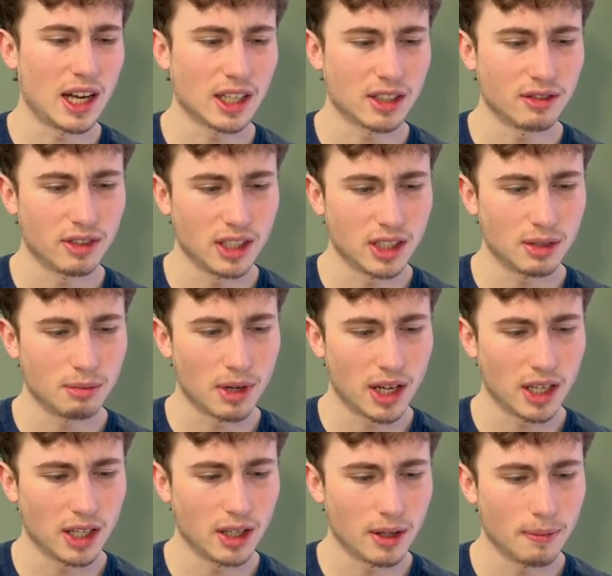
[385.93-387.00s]
activates
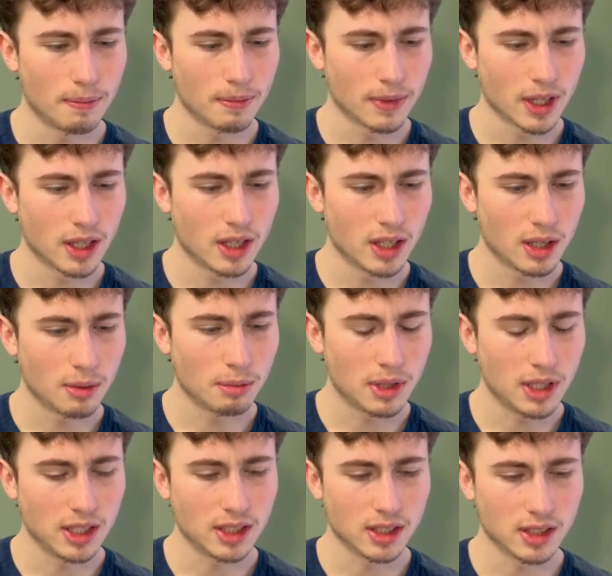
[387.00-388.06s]
my
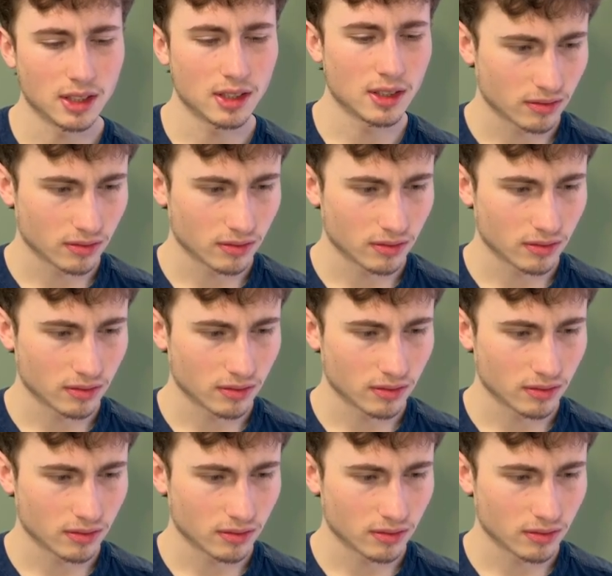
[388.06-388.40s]
pieces.